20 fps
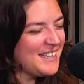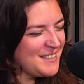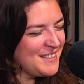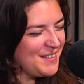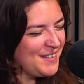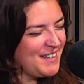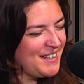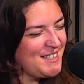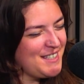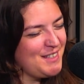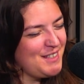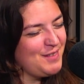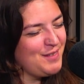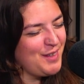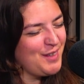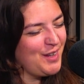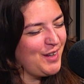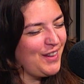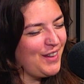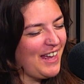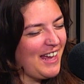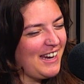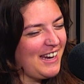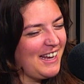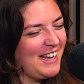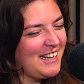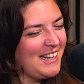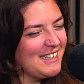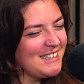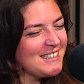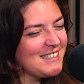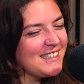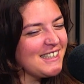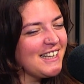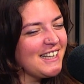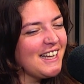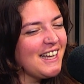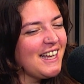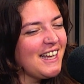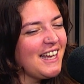question for you then is,
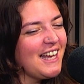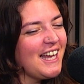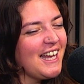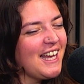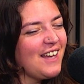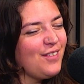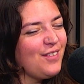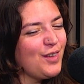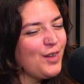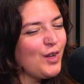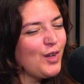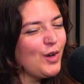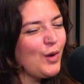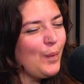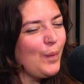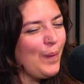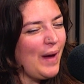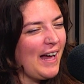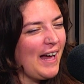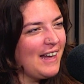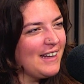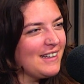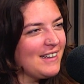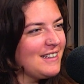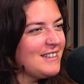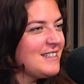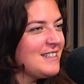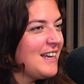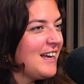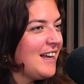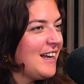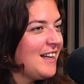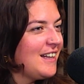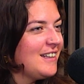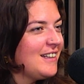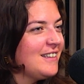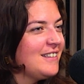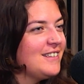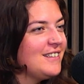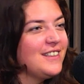if you could go back and
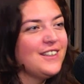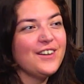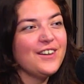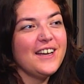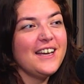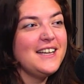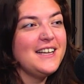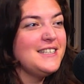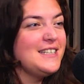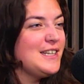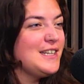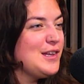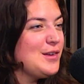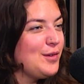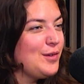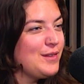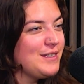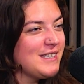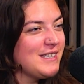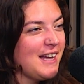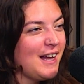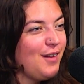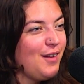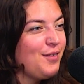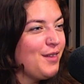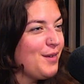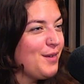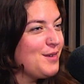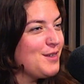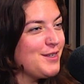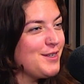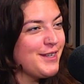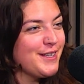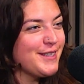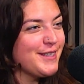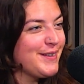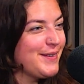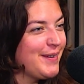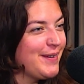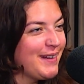tell your 18-year-old self that was
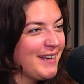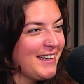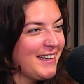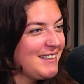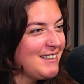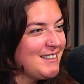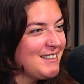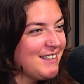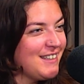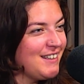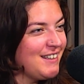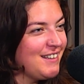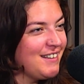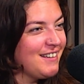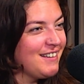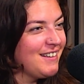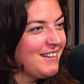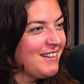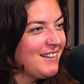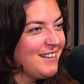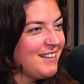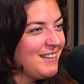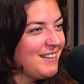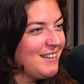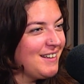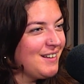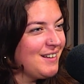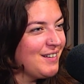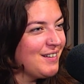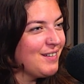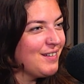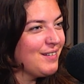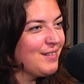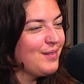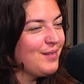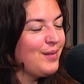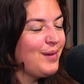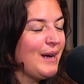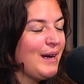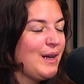just going into,
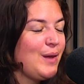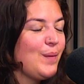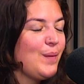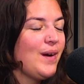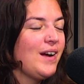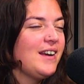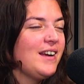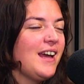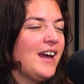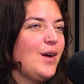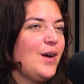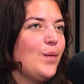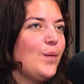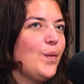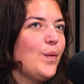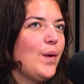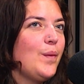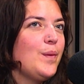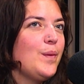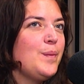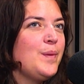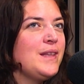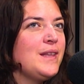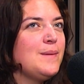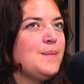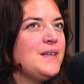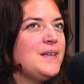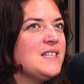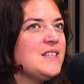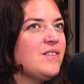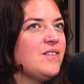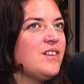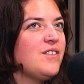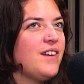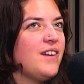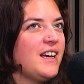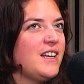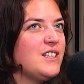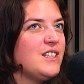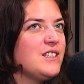where you are now, what would be the piece of
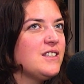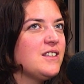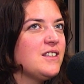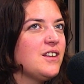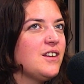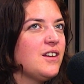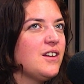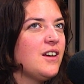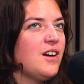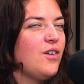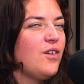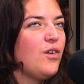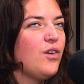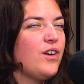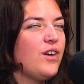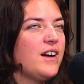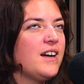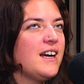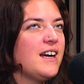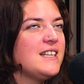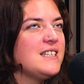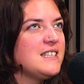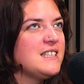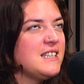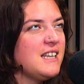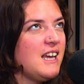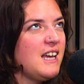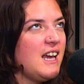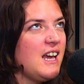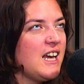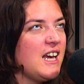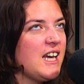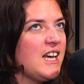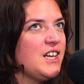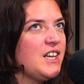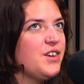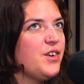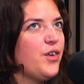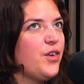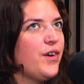advice or a
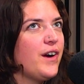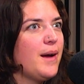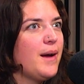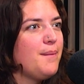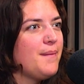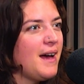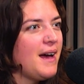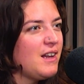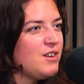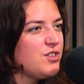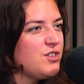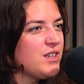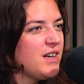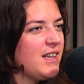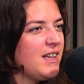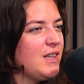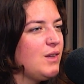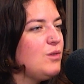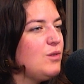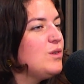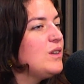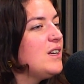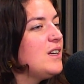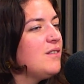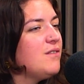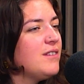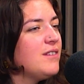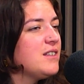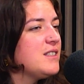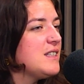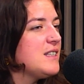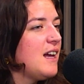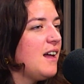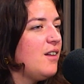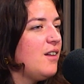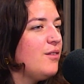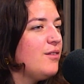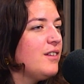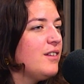saying or a mantra that you would give yourself